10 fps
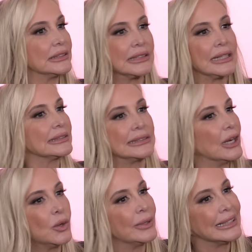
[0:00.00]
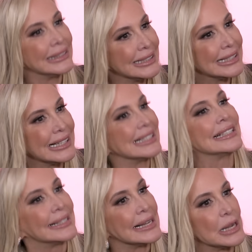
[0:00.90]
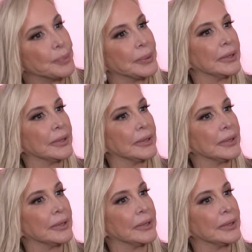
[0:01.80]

You're not going in as deep.